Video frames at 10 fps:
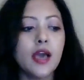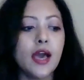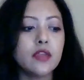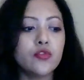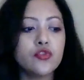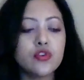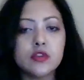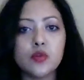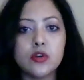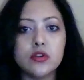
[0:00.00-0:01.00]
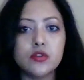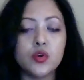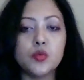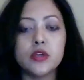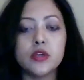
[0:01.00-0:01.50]
and if you just want to
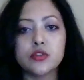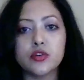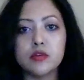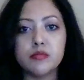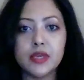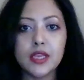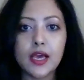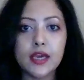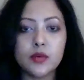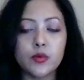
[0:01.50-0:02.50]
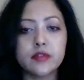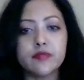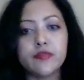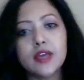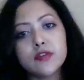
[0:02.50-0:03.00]
know what it's going to be like, what the
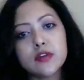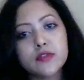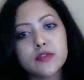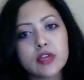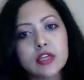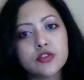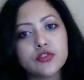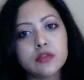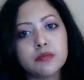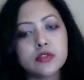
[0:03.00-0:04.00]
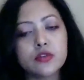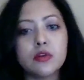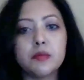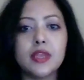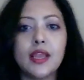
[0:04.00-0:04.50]
flavor of the relationship is
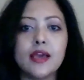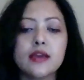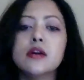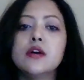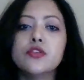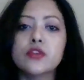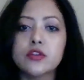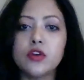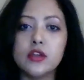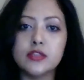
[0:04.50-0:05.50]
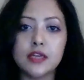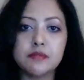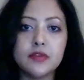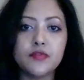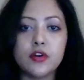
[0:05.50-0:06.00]
going to be like, you can
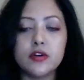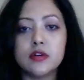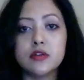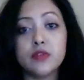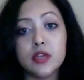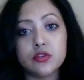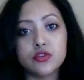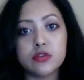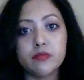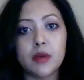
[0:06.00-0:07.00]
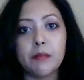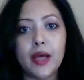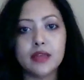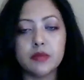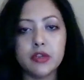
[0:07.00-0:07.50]
contact me for a relationship
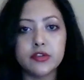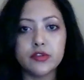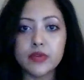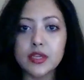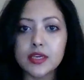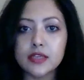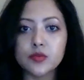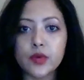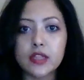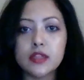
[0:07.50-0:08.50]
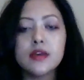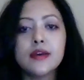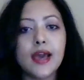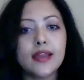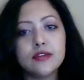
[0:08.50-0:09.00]
compatibility reading as well.
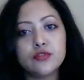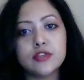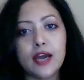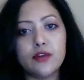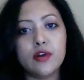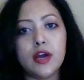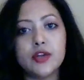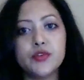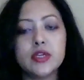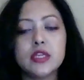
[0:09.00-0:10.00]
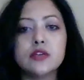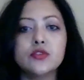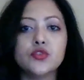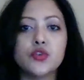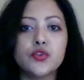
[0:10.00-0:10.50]
And I do tarot card
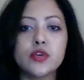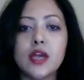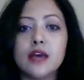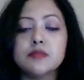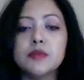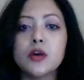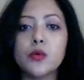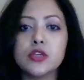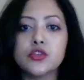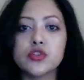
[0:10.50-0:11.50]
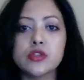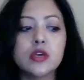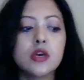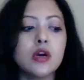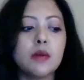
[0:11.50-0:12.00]
readings, so you can ask me a
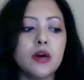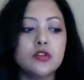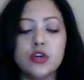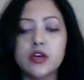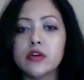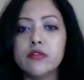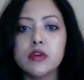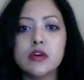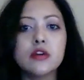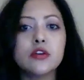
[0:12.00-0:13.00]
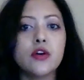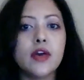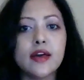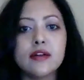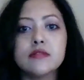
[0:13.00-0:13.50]
question about your career, your
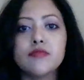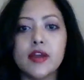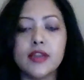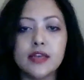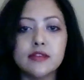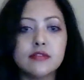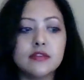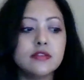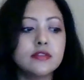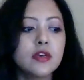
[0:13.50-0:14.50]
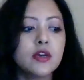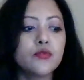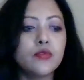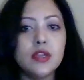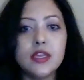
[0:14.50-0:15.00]
health, finances,
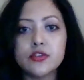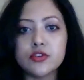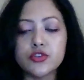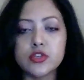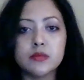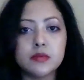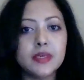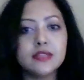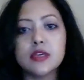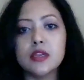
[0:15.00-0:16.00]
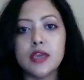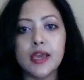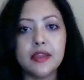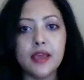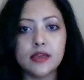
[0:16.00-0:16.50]
relationships, basically
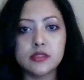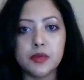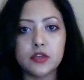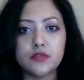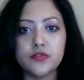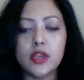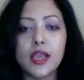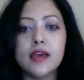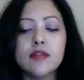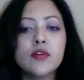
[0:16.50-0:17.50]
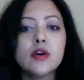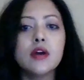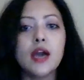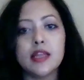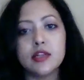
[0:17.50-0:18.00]
any aspect of your life,
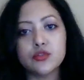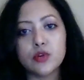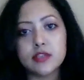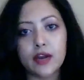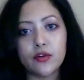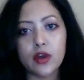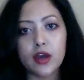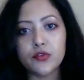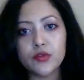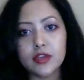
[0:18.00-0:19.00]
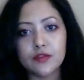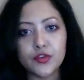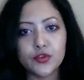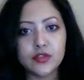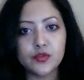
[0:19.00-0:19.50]
and I'll do a tarot card reading
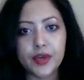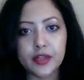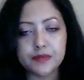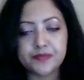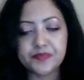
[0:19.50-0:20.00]
for you as well.